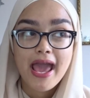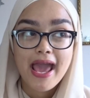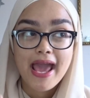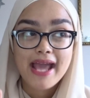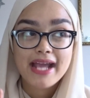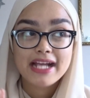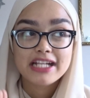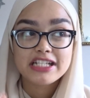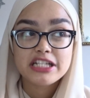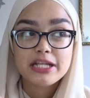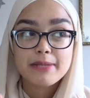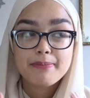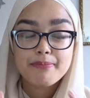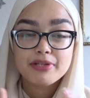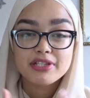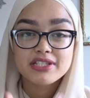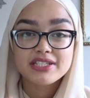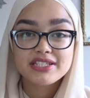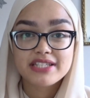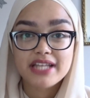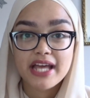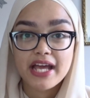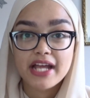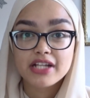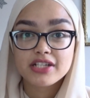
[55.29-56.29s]

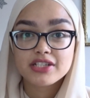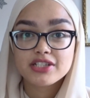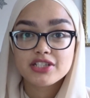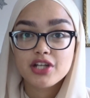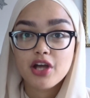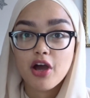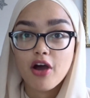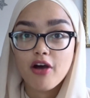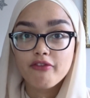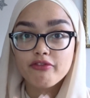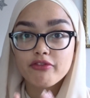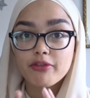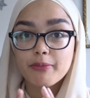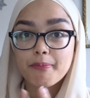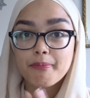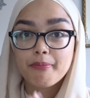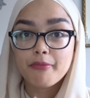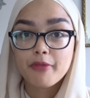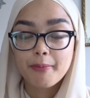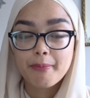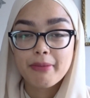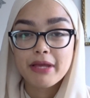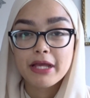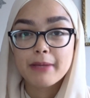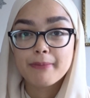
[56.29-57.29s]
80% of
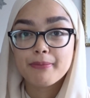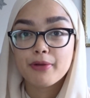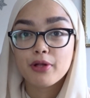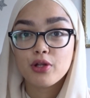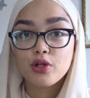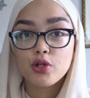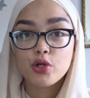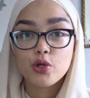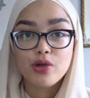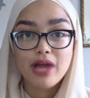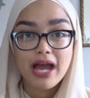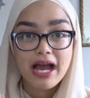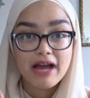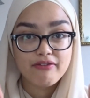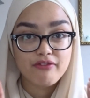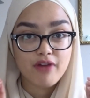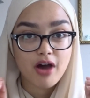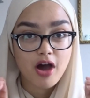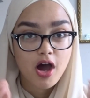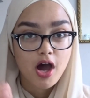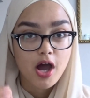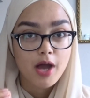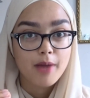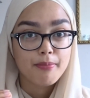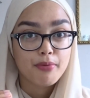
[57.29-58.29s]
the people who have
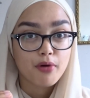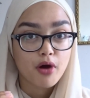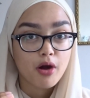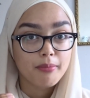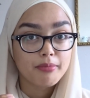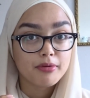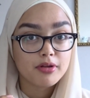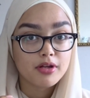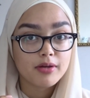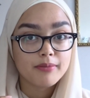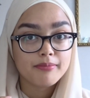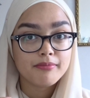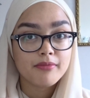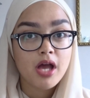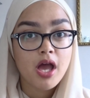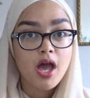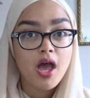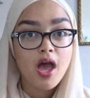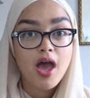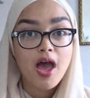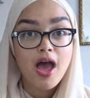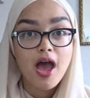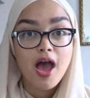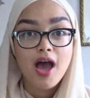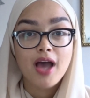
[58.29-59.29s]
eye problem
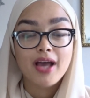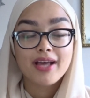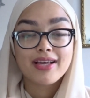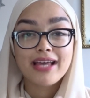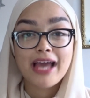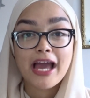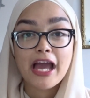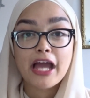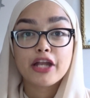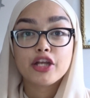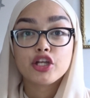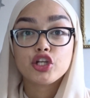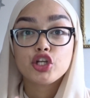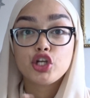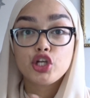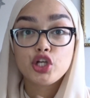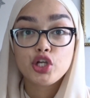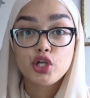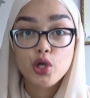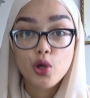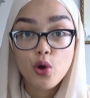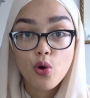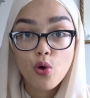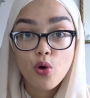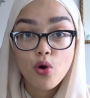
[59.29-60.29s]
can
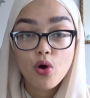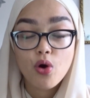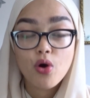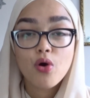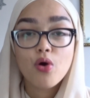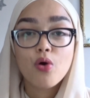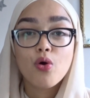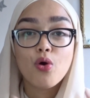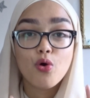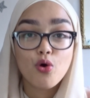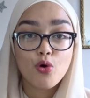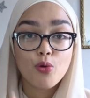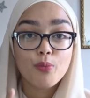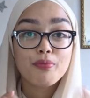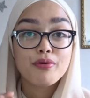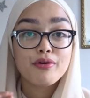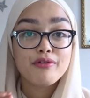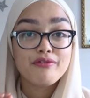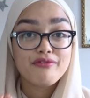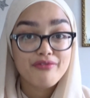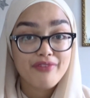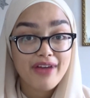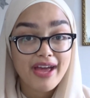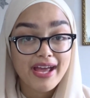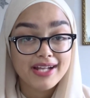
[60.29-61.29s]
cure or
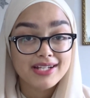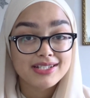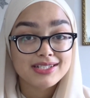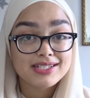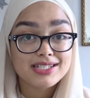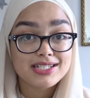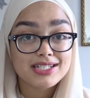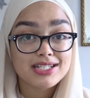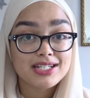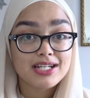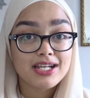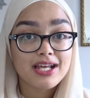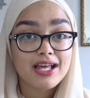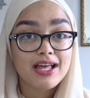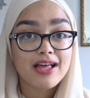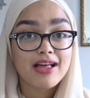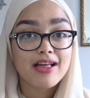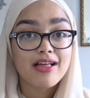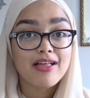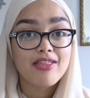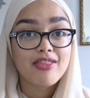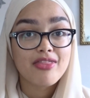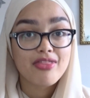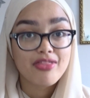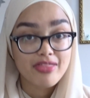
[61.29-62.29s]
prevent
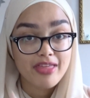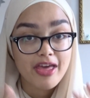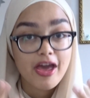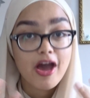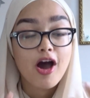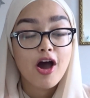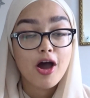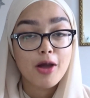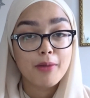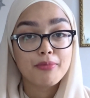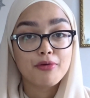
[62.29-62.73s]
their eye